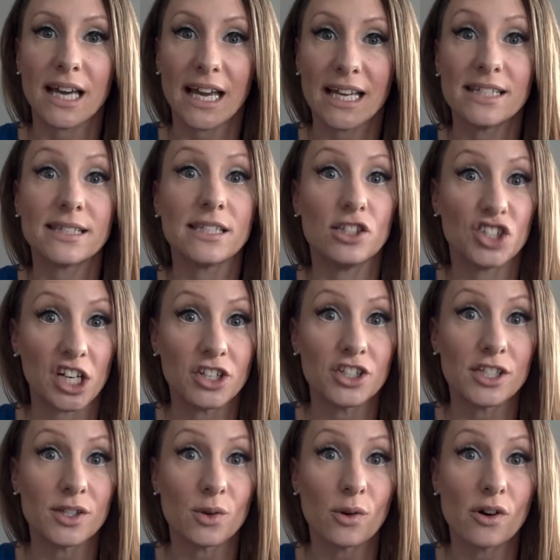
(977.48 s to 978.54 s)
can see
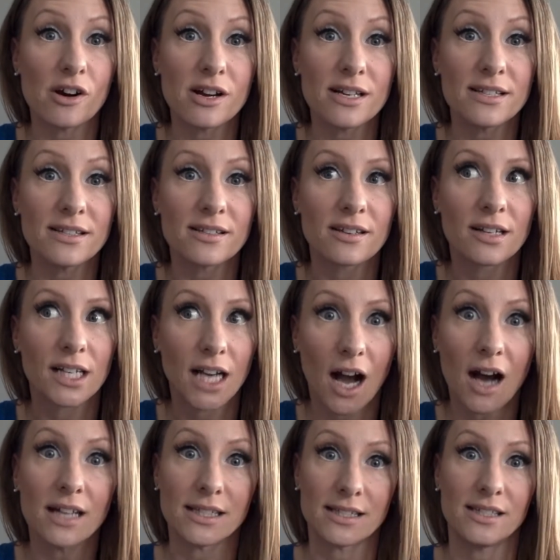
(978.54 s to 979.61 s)
judges' auras
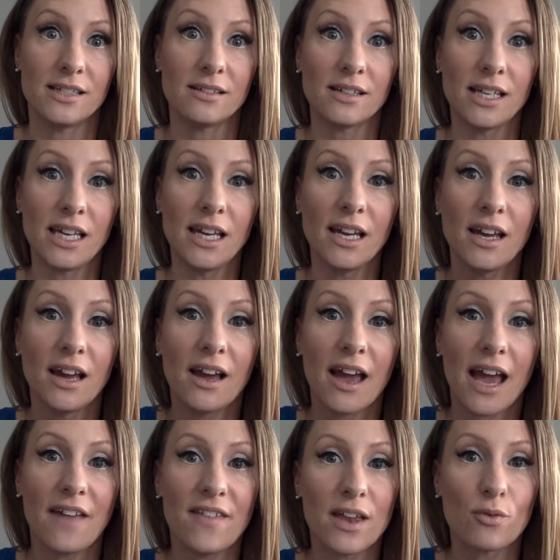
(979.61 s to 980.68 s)
constantly,
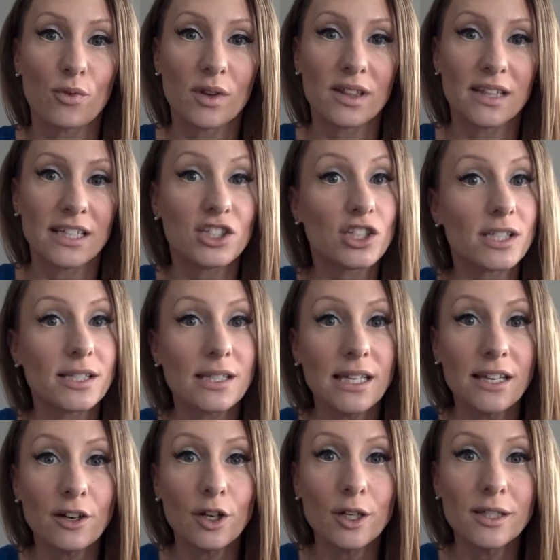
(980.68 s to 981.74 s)
and then religious
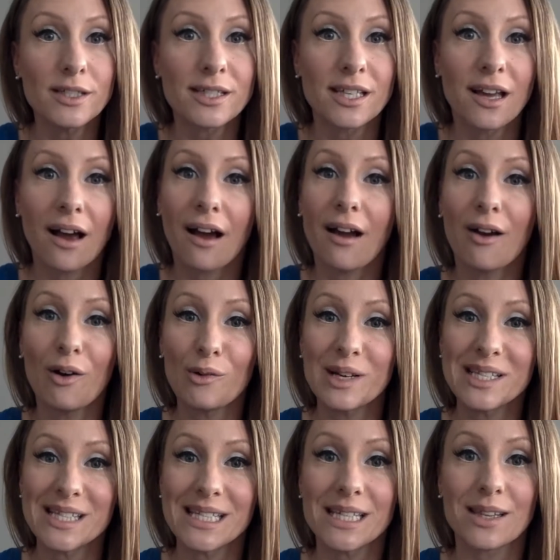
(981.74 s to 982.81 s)
leaders, I
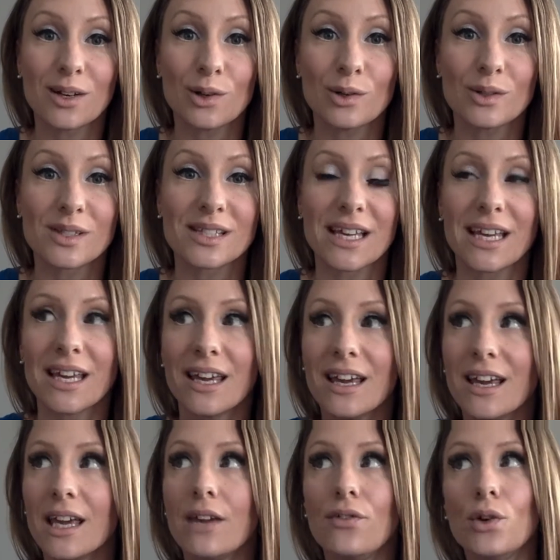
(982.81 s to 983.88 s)
always see those.
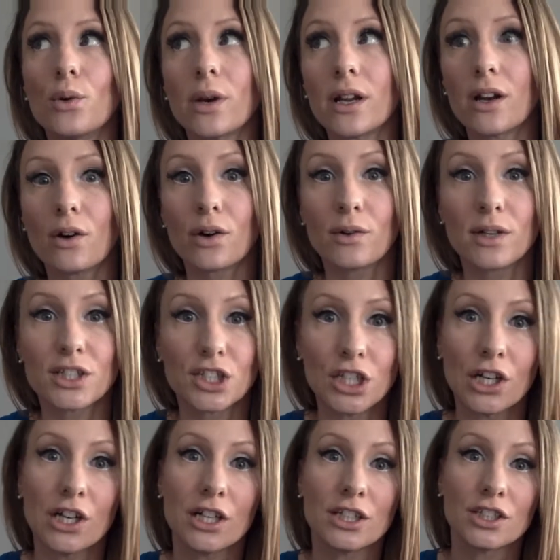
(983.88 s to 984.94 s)
Like if you were to go to a
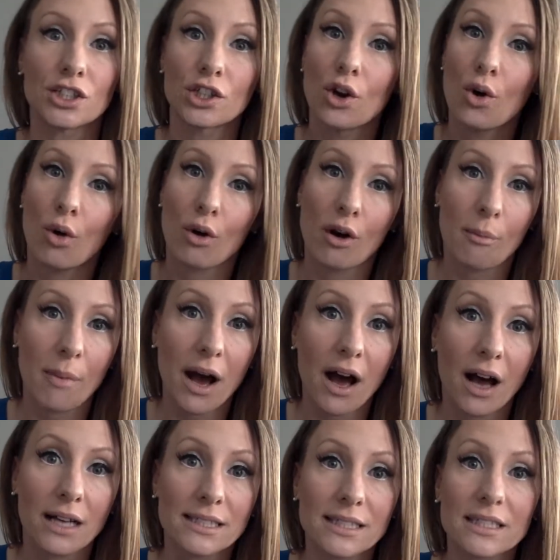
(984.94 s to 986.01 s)
church or a
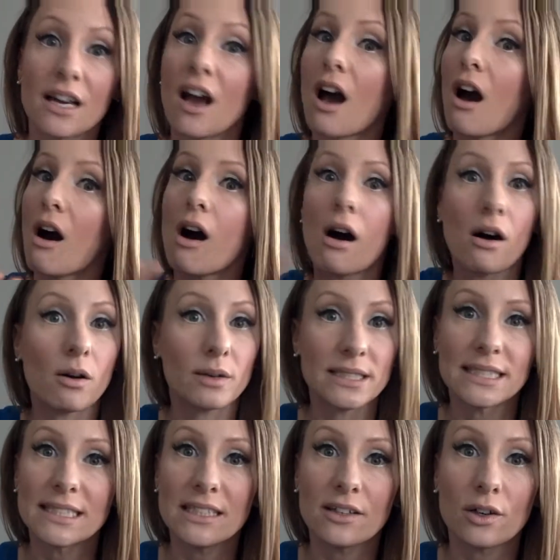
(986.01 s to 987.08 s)
mosque, I
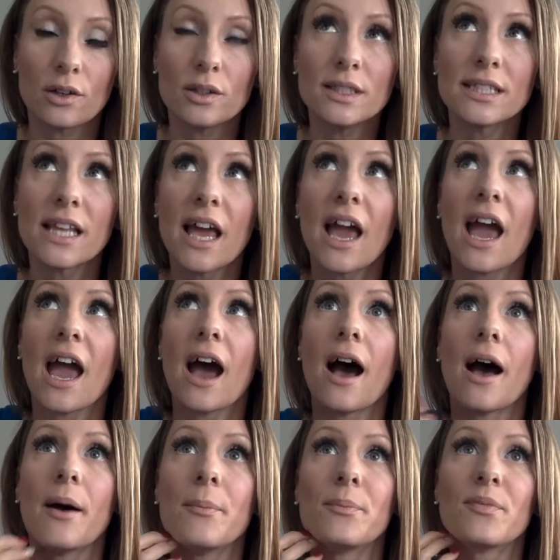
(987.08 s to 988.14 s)
always see those,
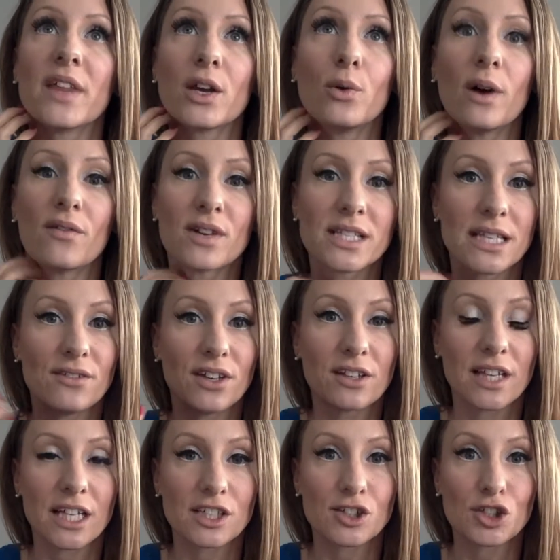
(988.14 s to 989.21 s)
like whoever's giving
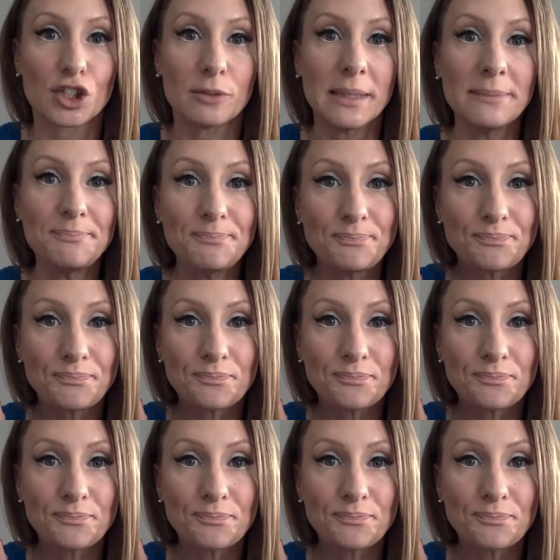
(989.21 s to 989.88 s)
like a sermon,